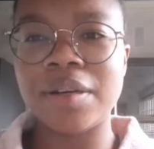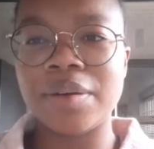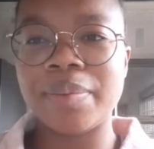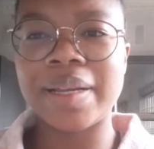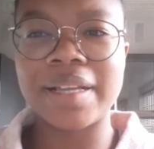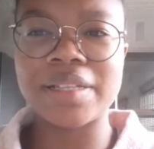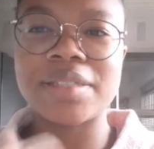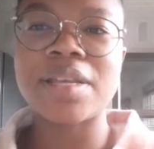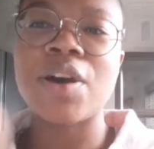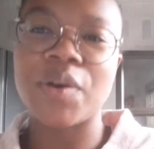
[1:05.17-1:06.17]
What else?
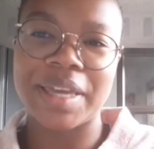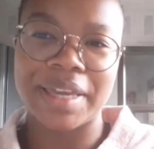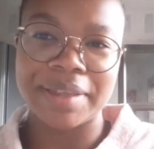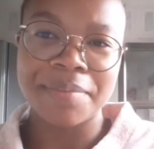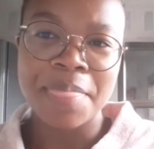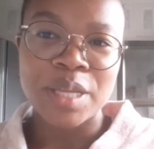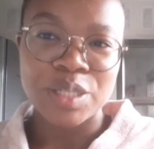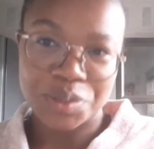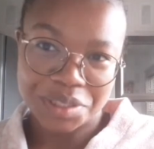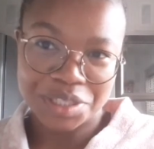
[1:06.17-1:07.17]
Okay,
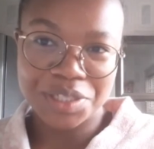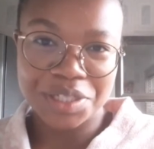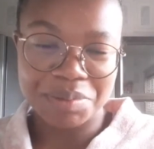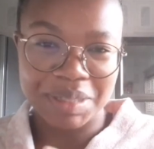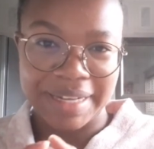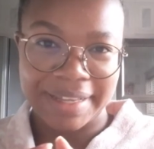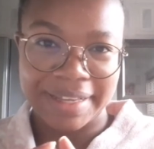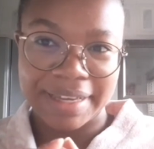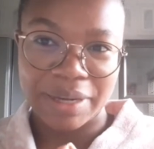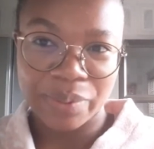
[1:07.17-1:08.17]
so this is going to be
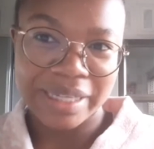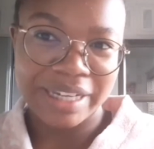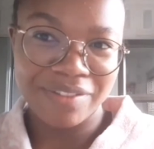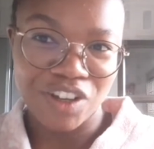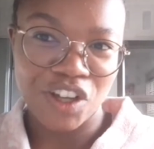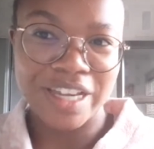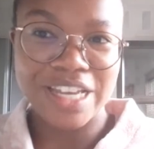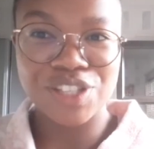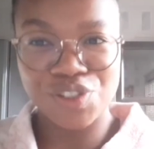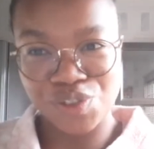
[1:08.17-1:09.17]
like a weekly vlog
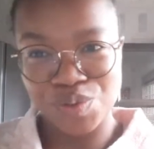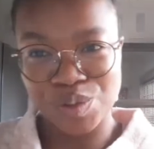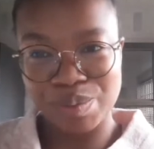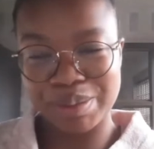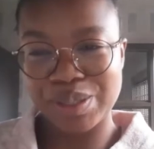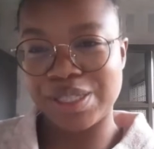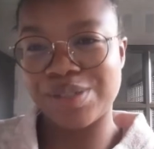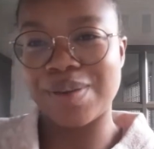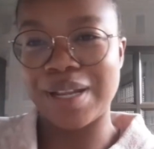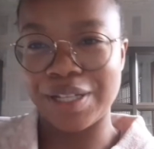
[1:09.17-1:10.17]
as usual, because it's
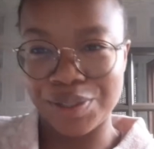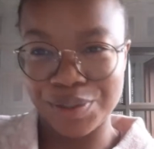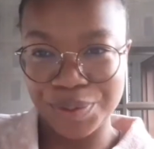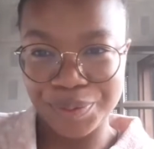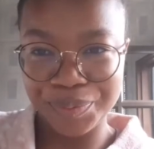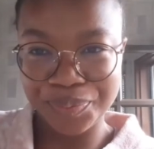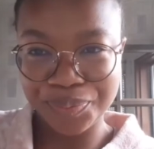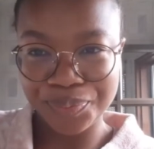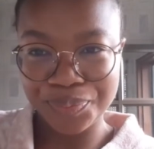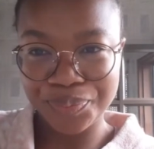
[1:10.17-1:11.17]
what I do.
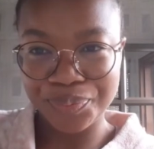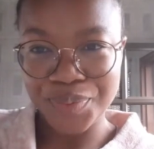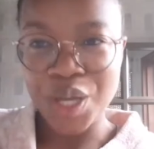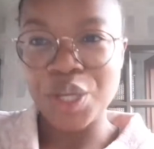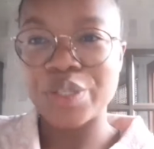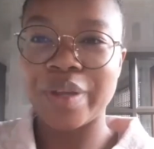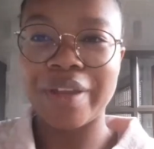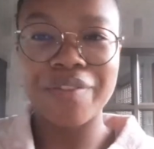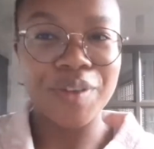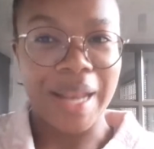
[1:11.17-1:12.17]
So
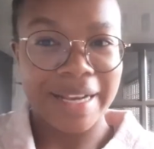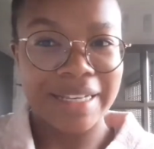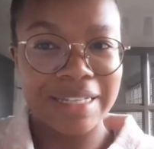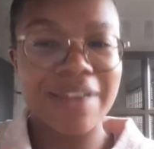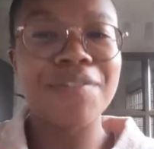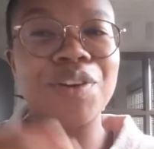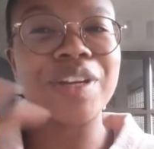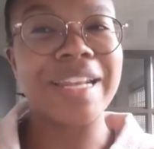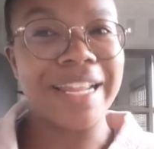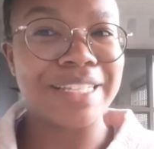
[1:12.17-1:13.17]
if you like, if you're gonna
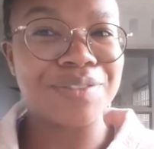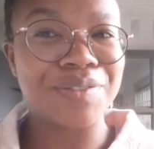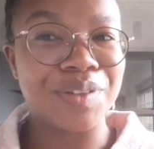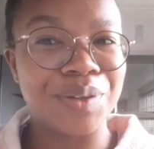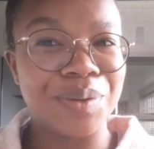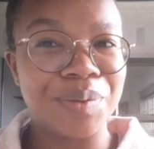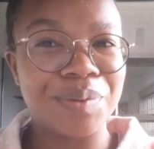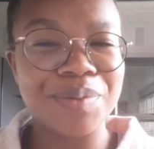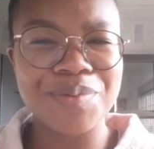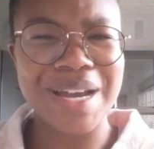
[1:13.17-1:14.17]
like this video,
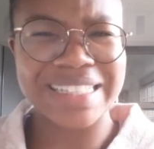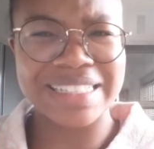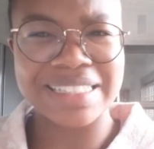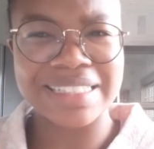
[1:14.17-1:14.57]
what?